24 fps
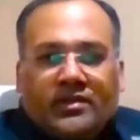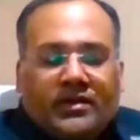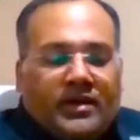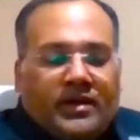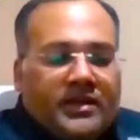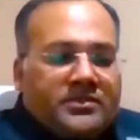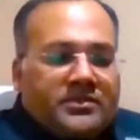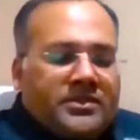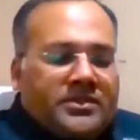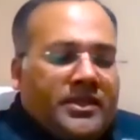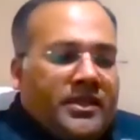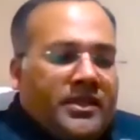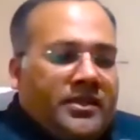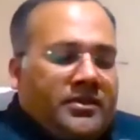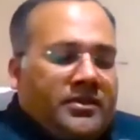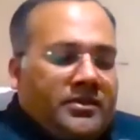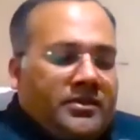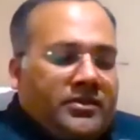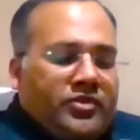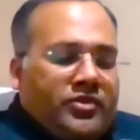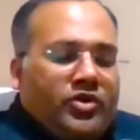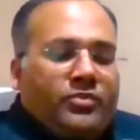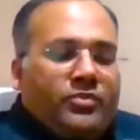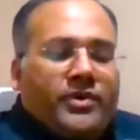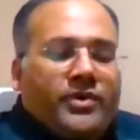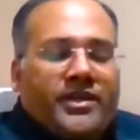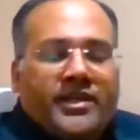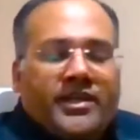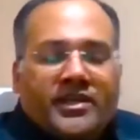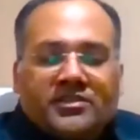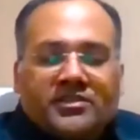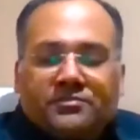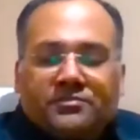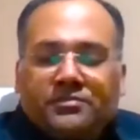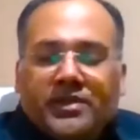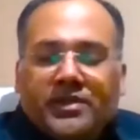I think nobody
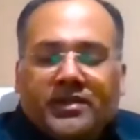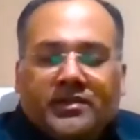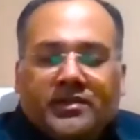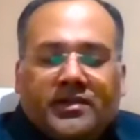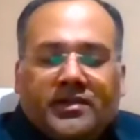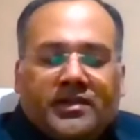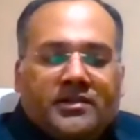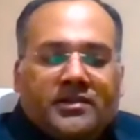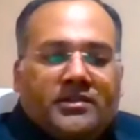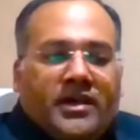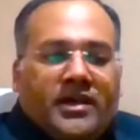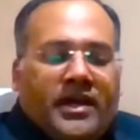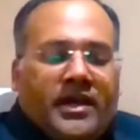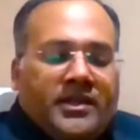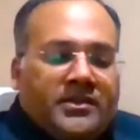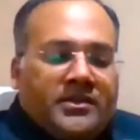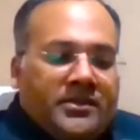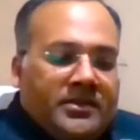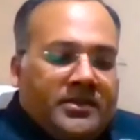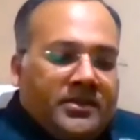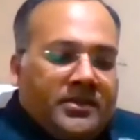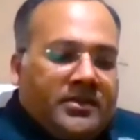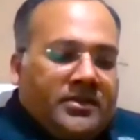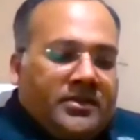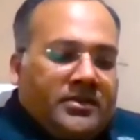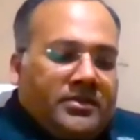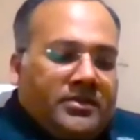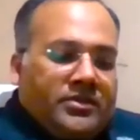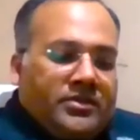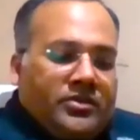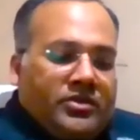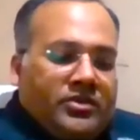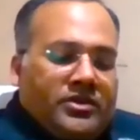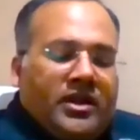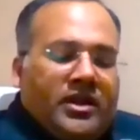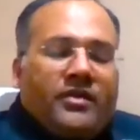expected that,
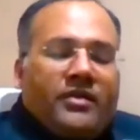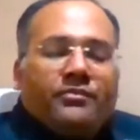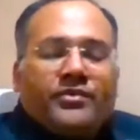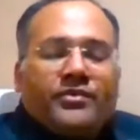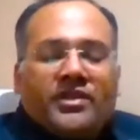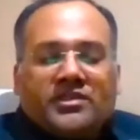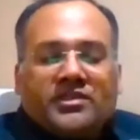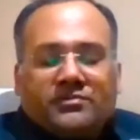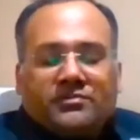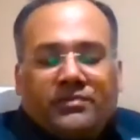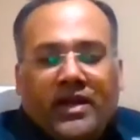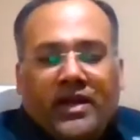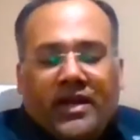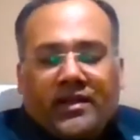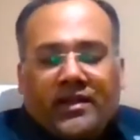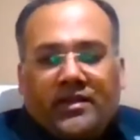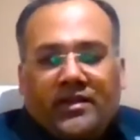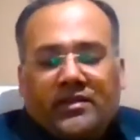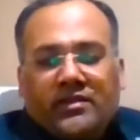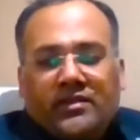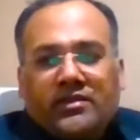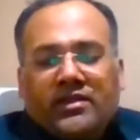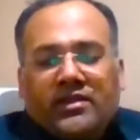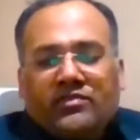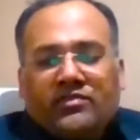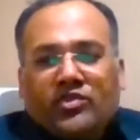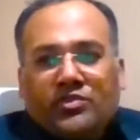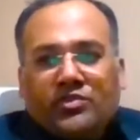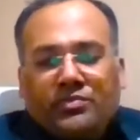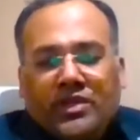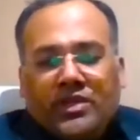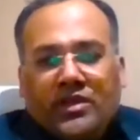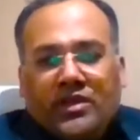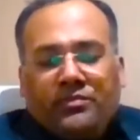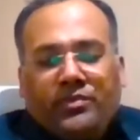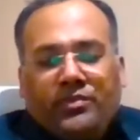companies back in India would
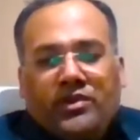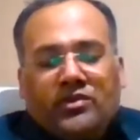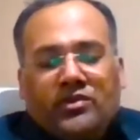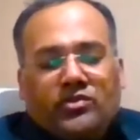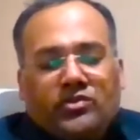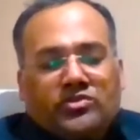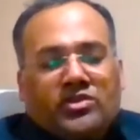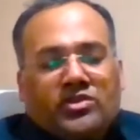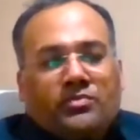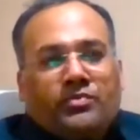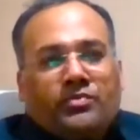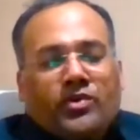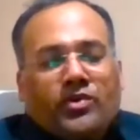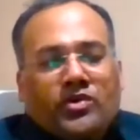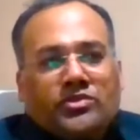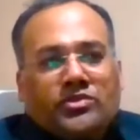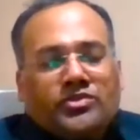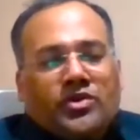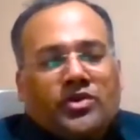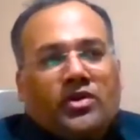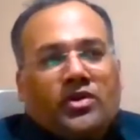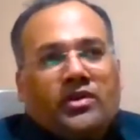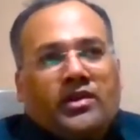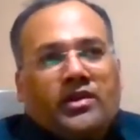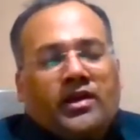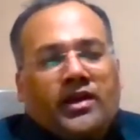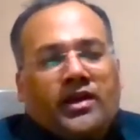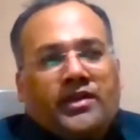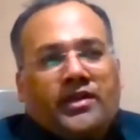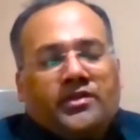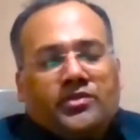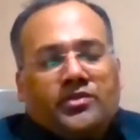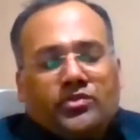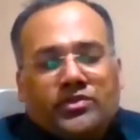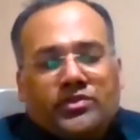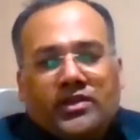be able to support
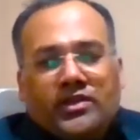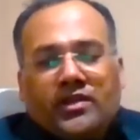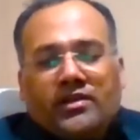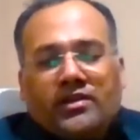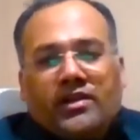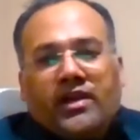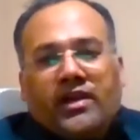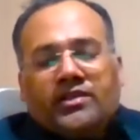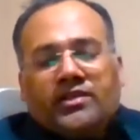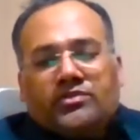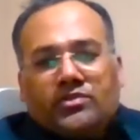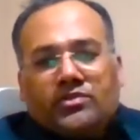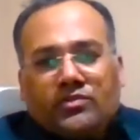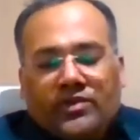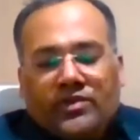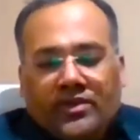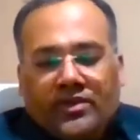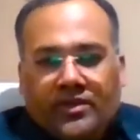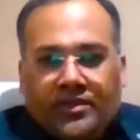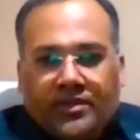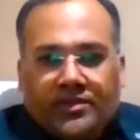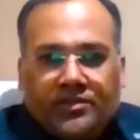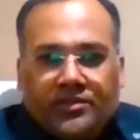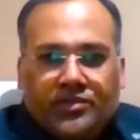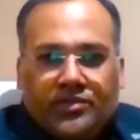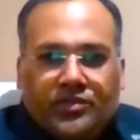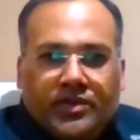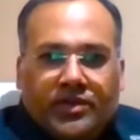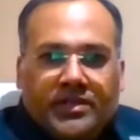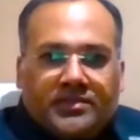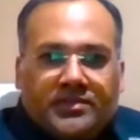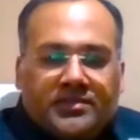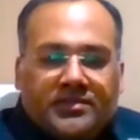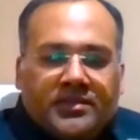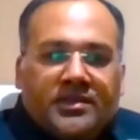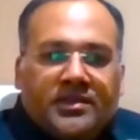online to their clients over here in
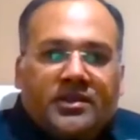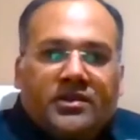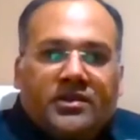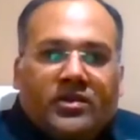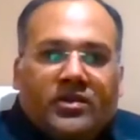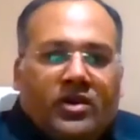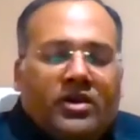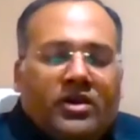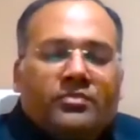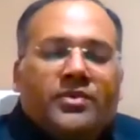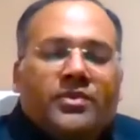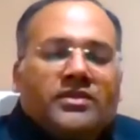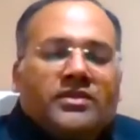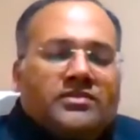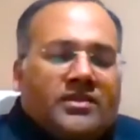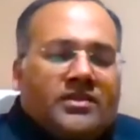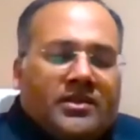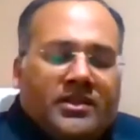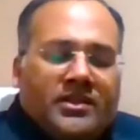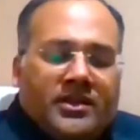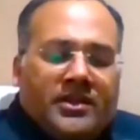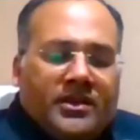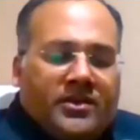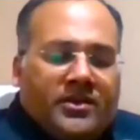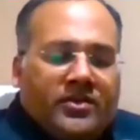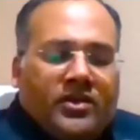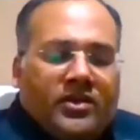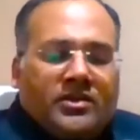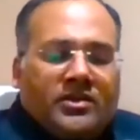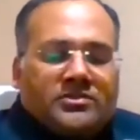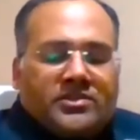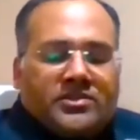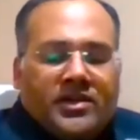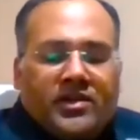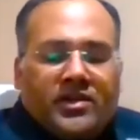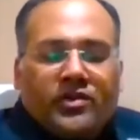US or basically
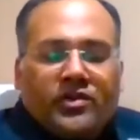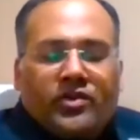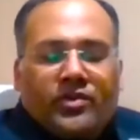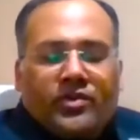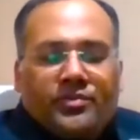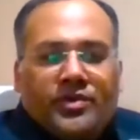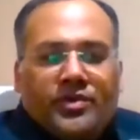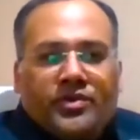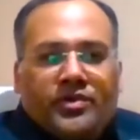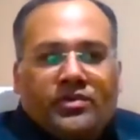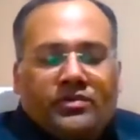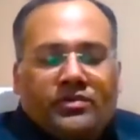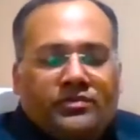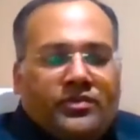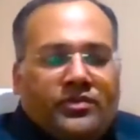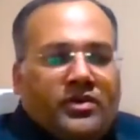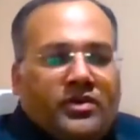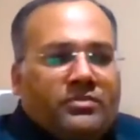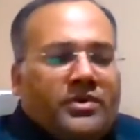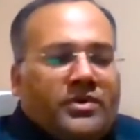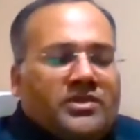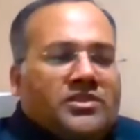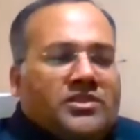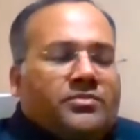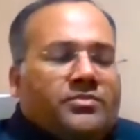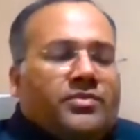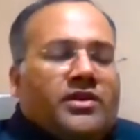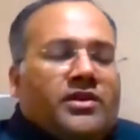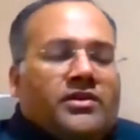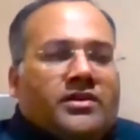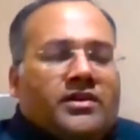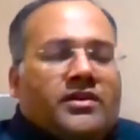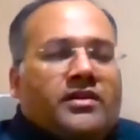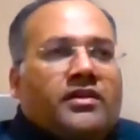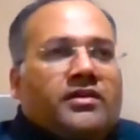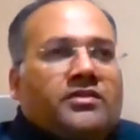across the globe, for multiple
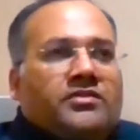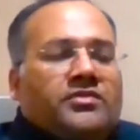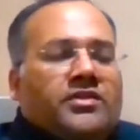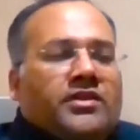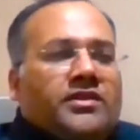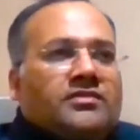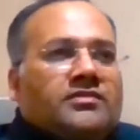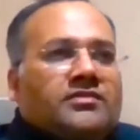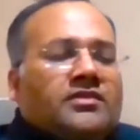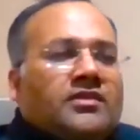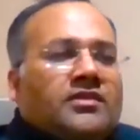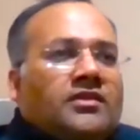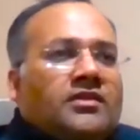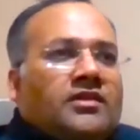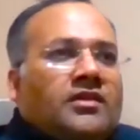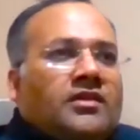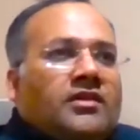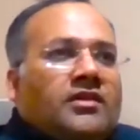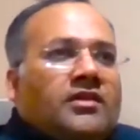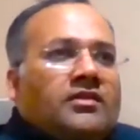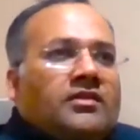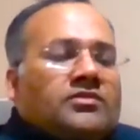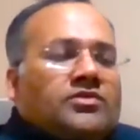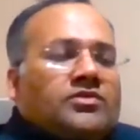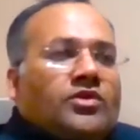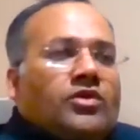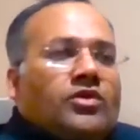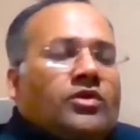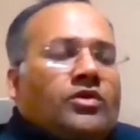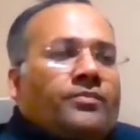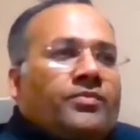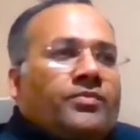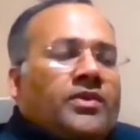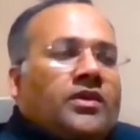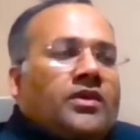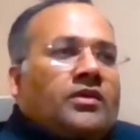other countries.
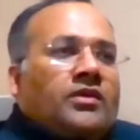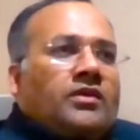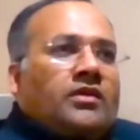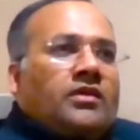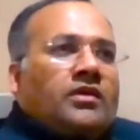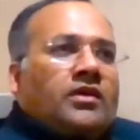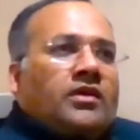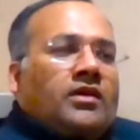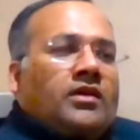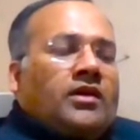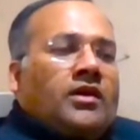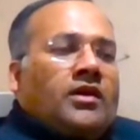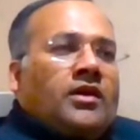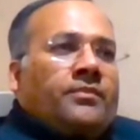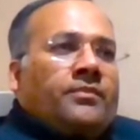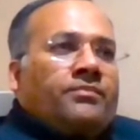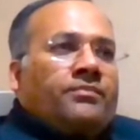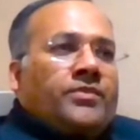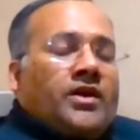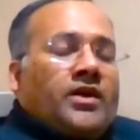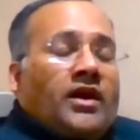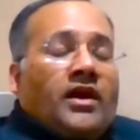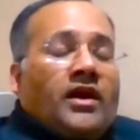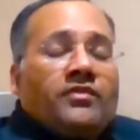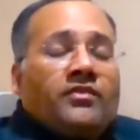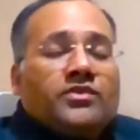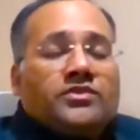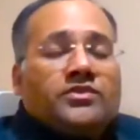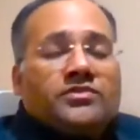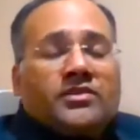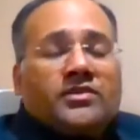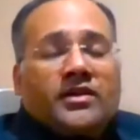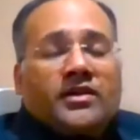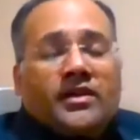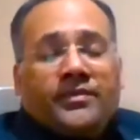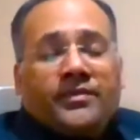So uh, I would
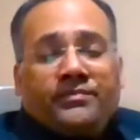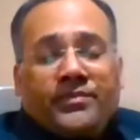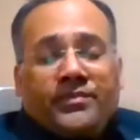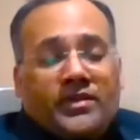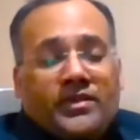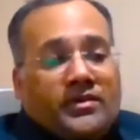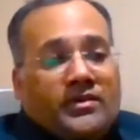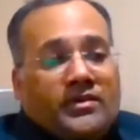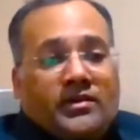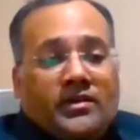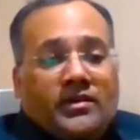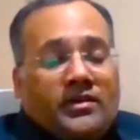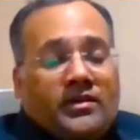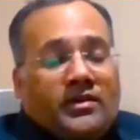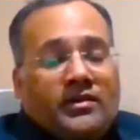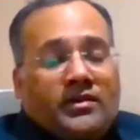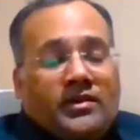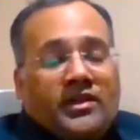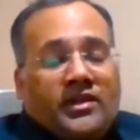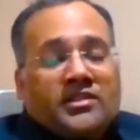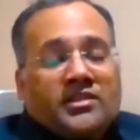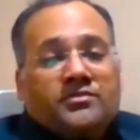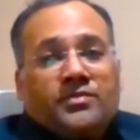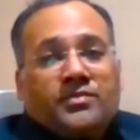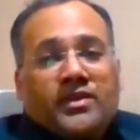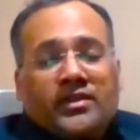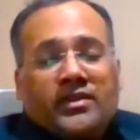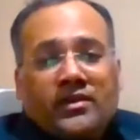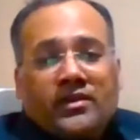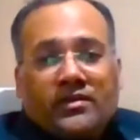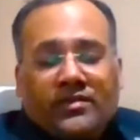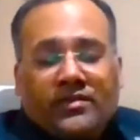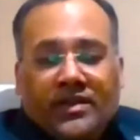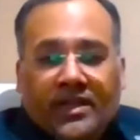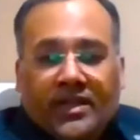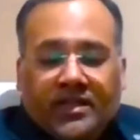say it's been a
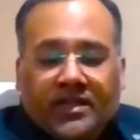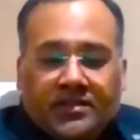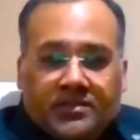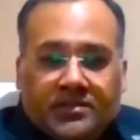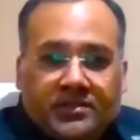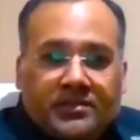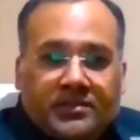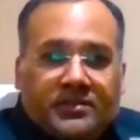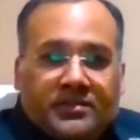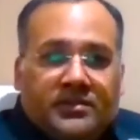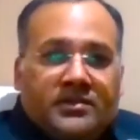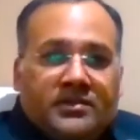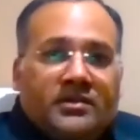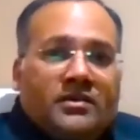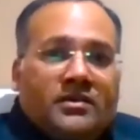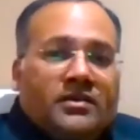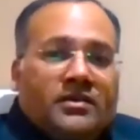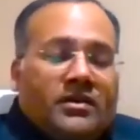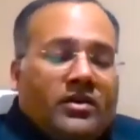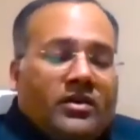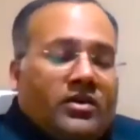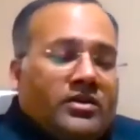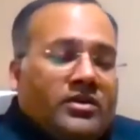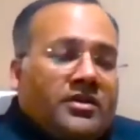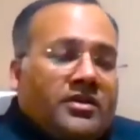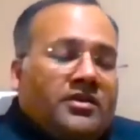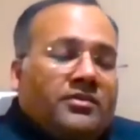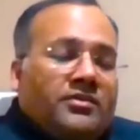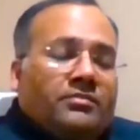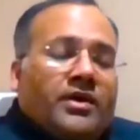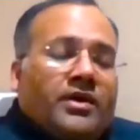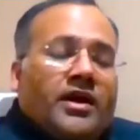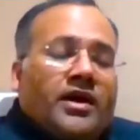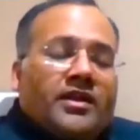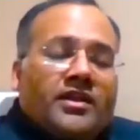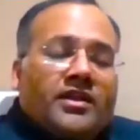great or a
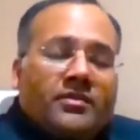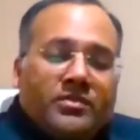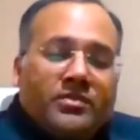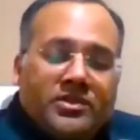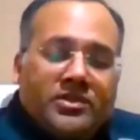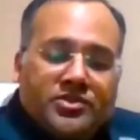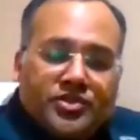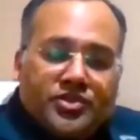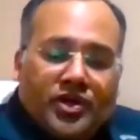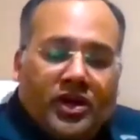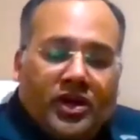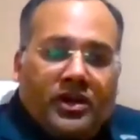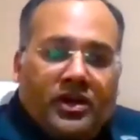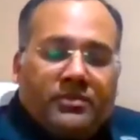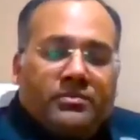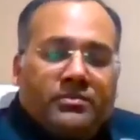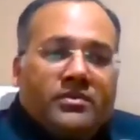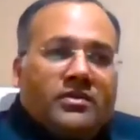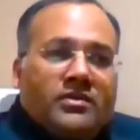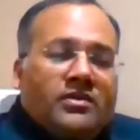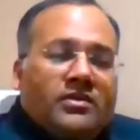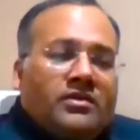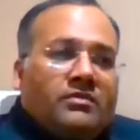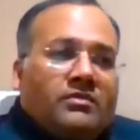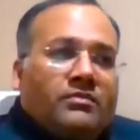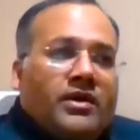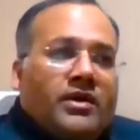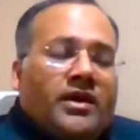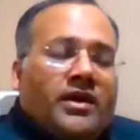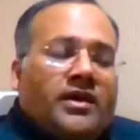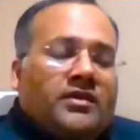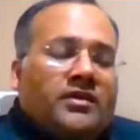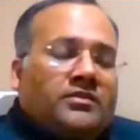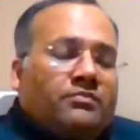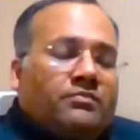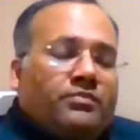remarkable job
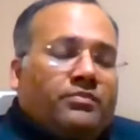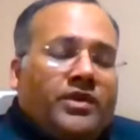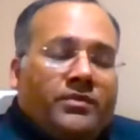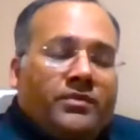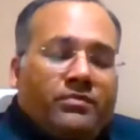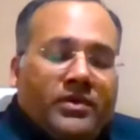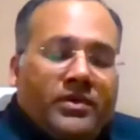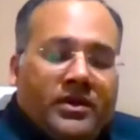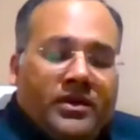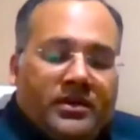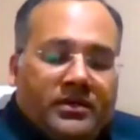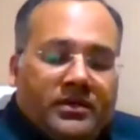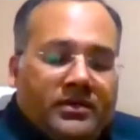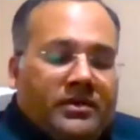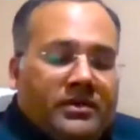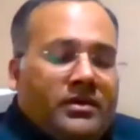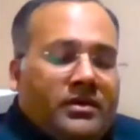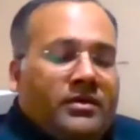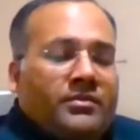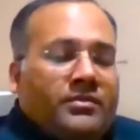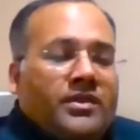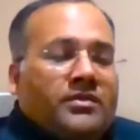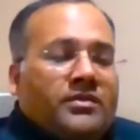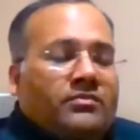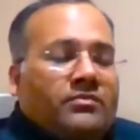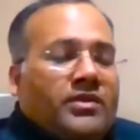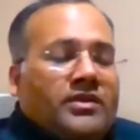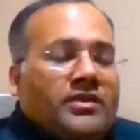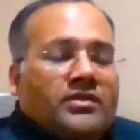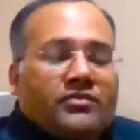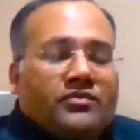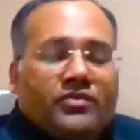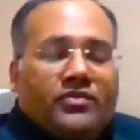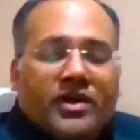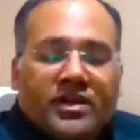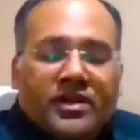by the people, by
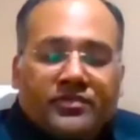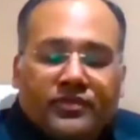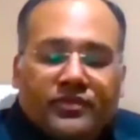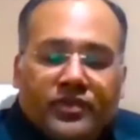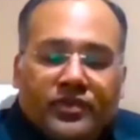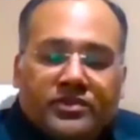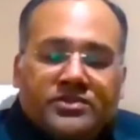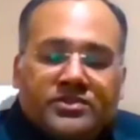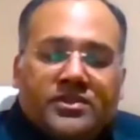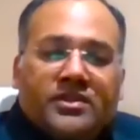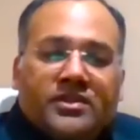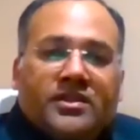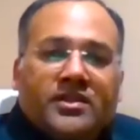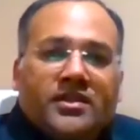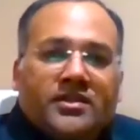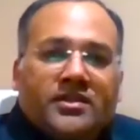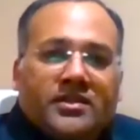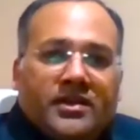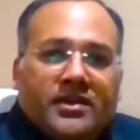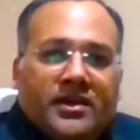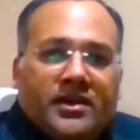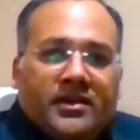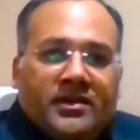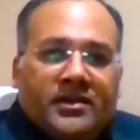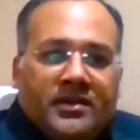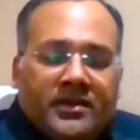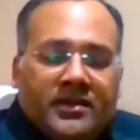the workforce in India